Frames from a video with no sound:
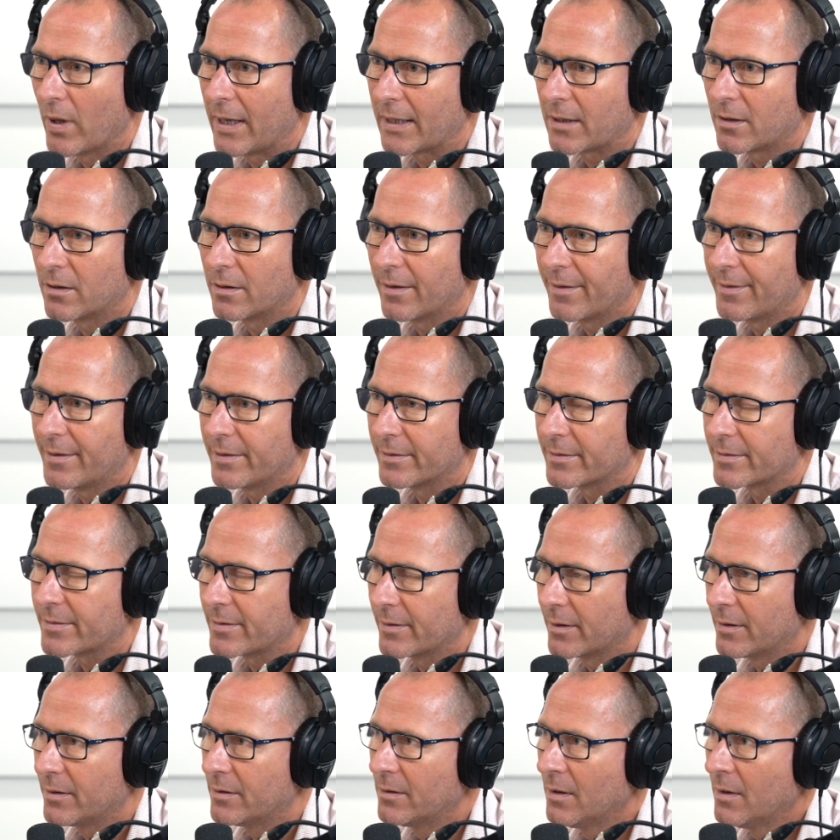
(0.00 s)
that kind of thing.
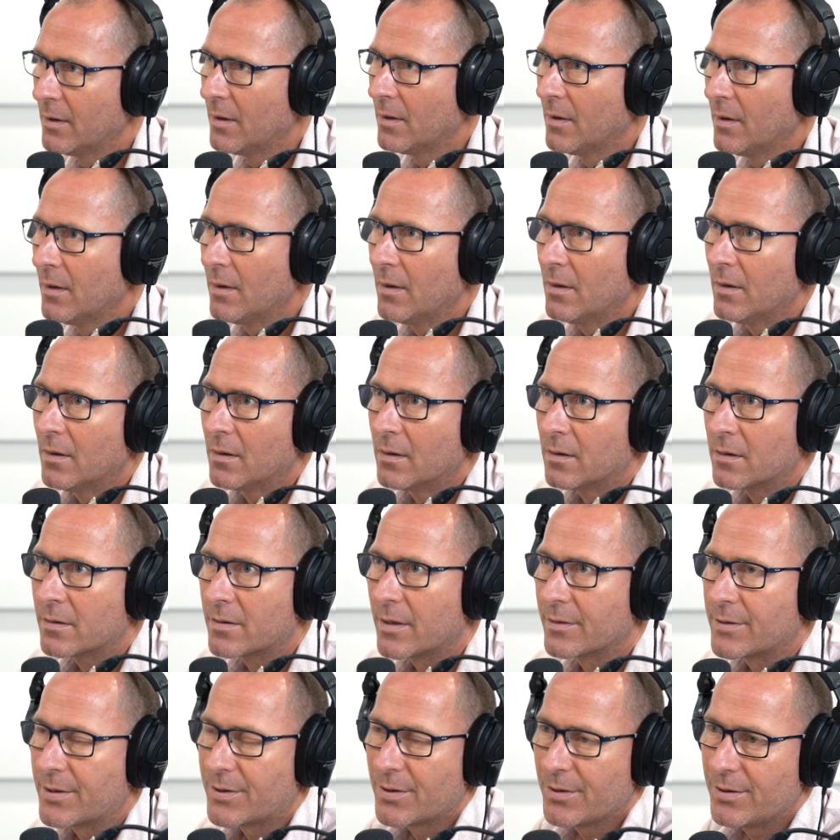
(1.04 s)
So so
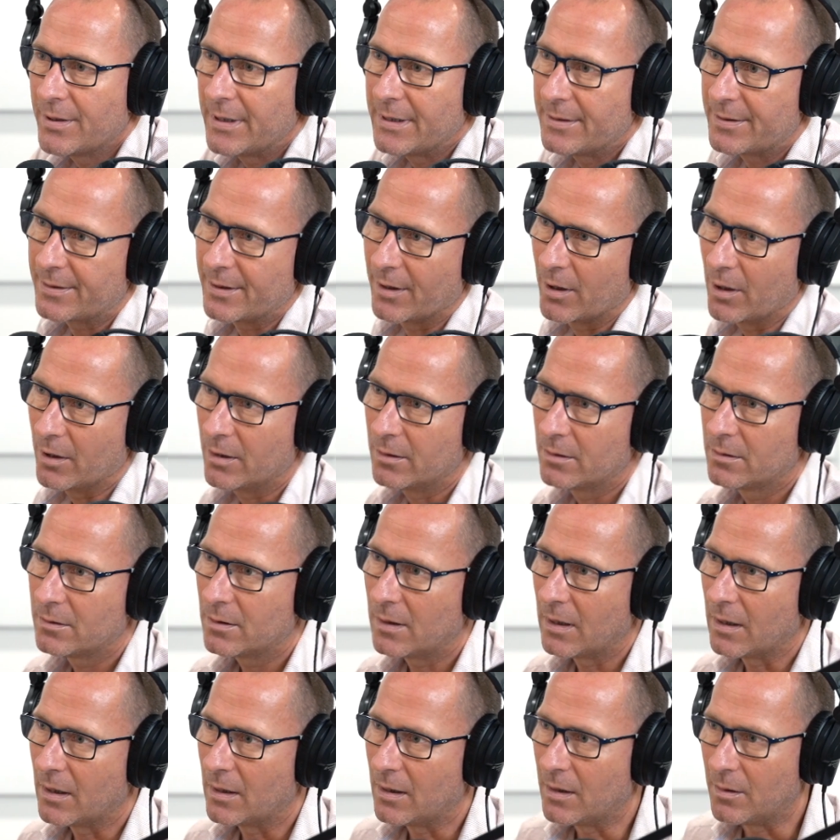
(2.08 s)
two years ago,
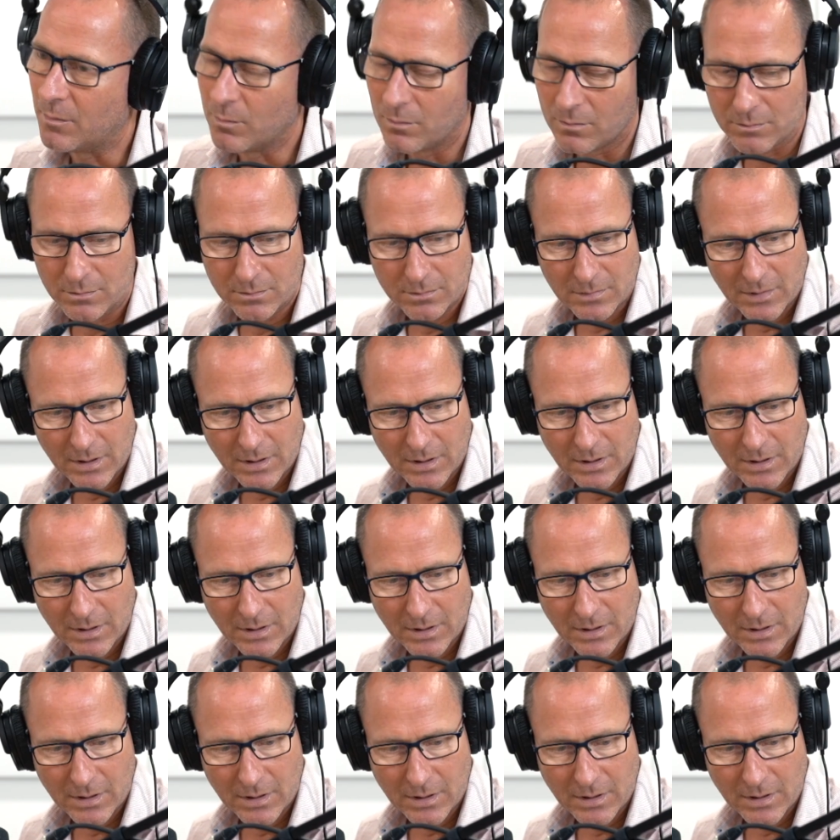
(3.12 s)
um,